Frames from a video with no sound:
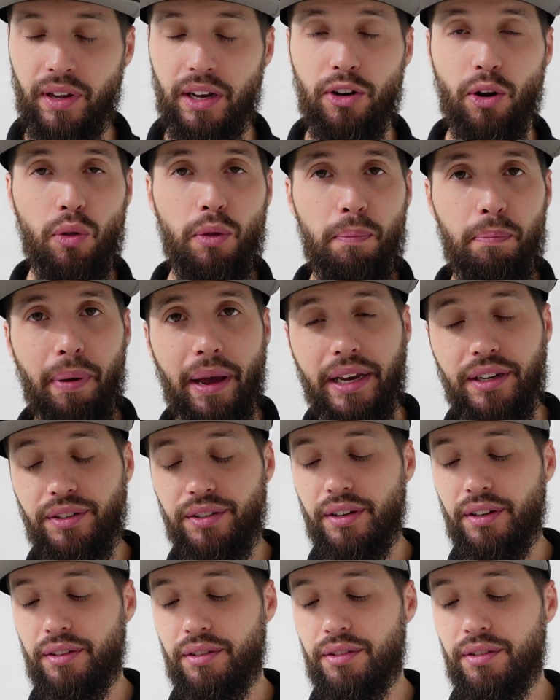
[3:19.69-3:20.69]
The
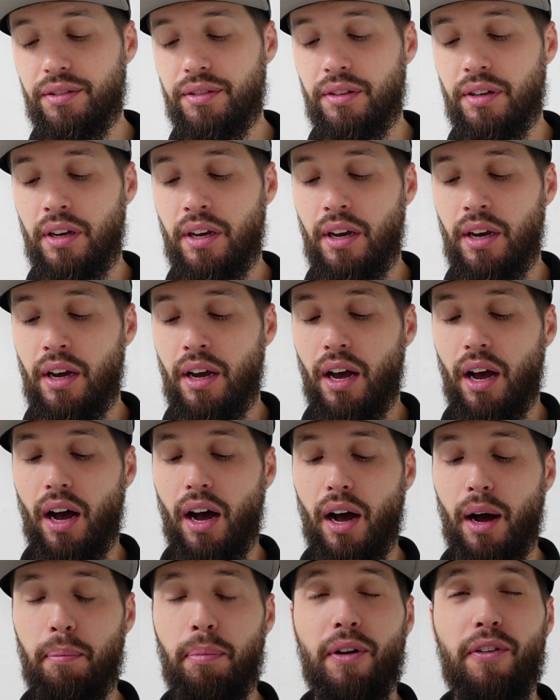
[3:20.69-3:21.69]
basics.
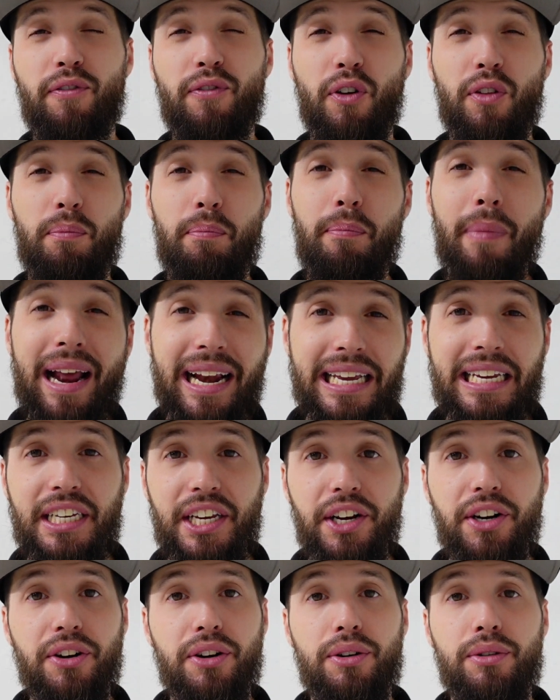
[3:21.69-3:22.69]
But for many
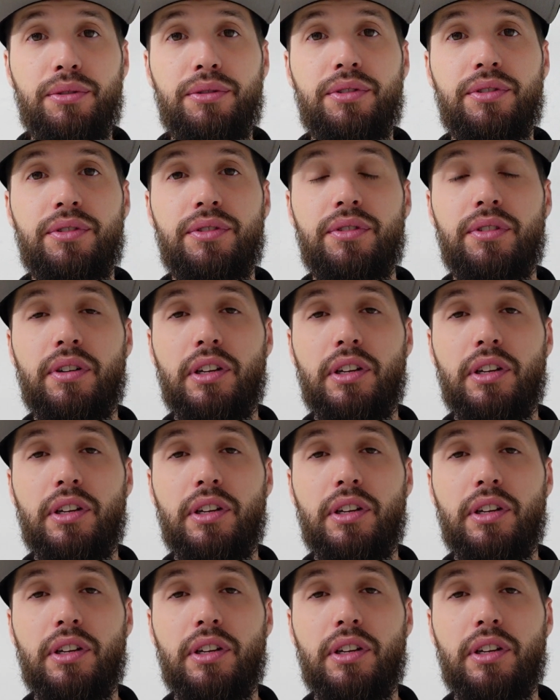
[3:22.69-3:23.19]
years,